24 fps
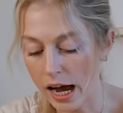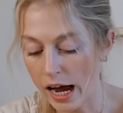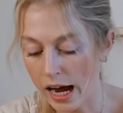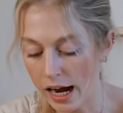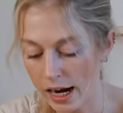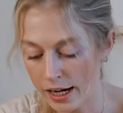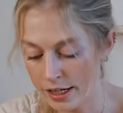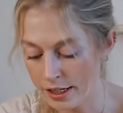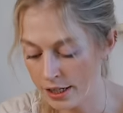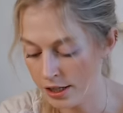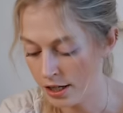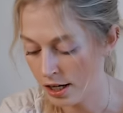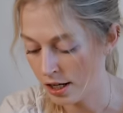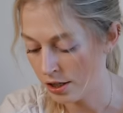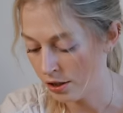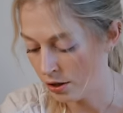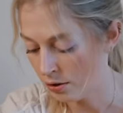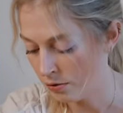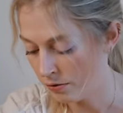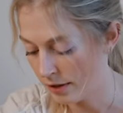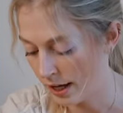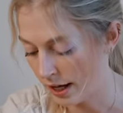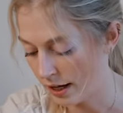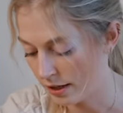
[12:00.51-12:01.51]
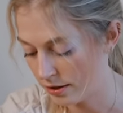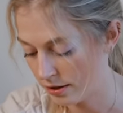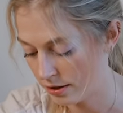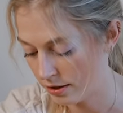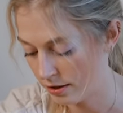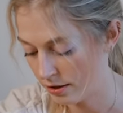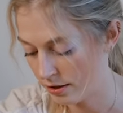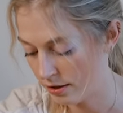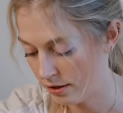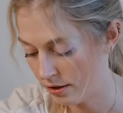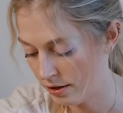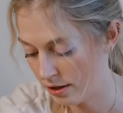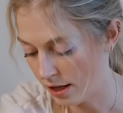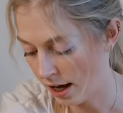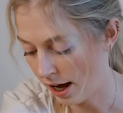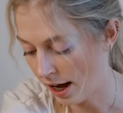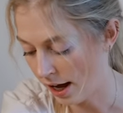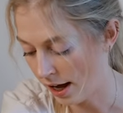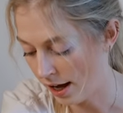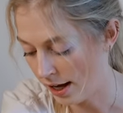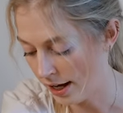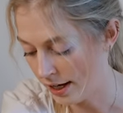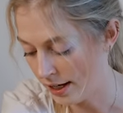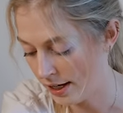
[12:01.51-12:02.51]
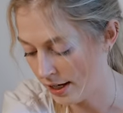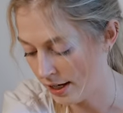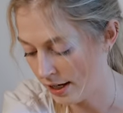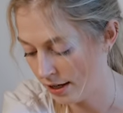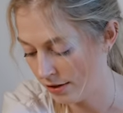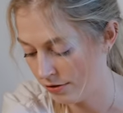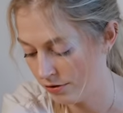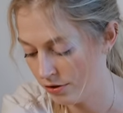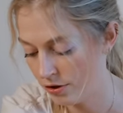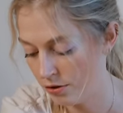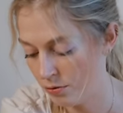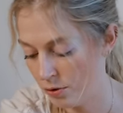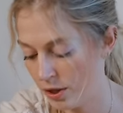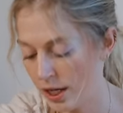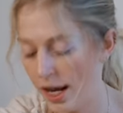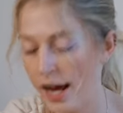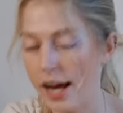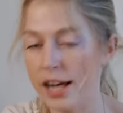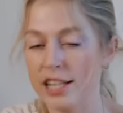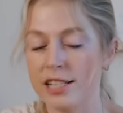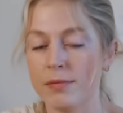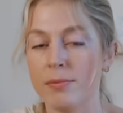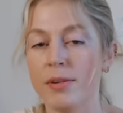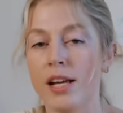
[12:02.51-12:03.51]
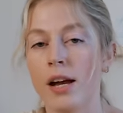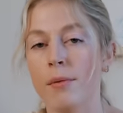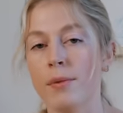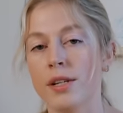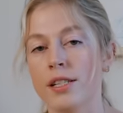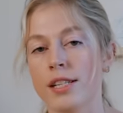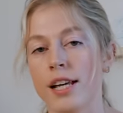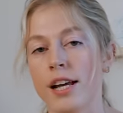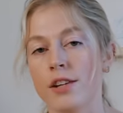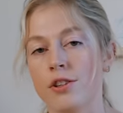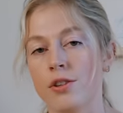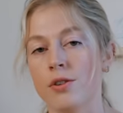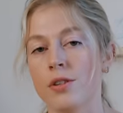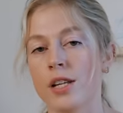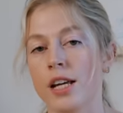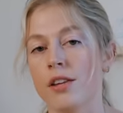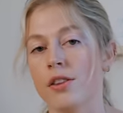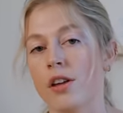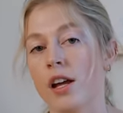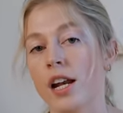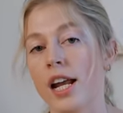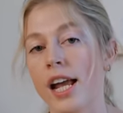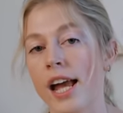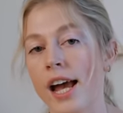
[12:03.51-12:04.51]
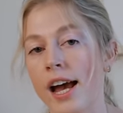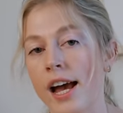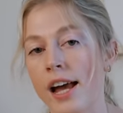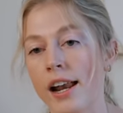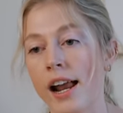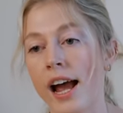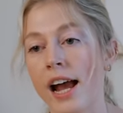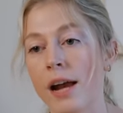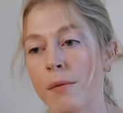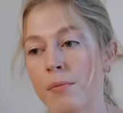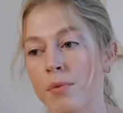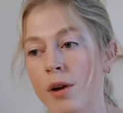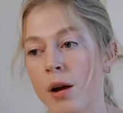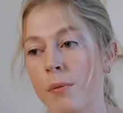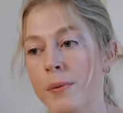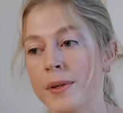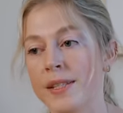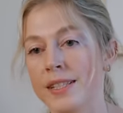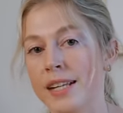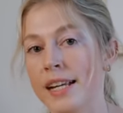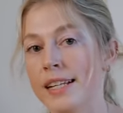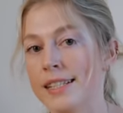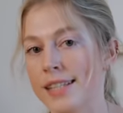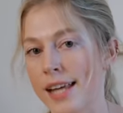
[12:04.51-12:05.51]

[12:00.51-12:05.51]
I did not know that. If you were to ask me how many tattoos I thought I had, I'd probably say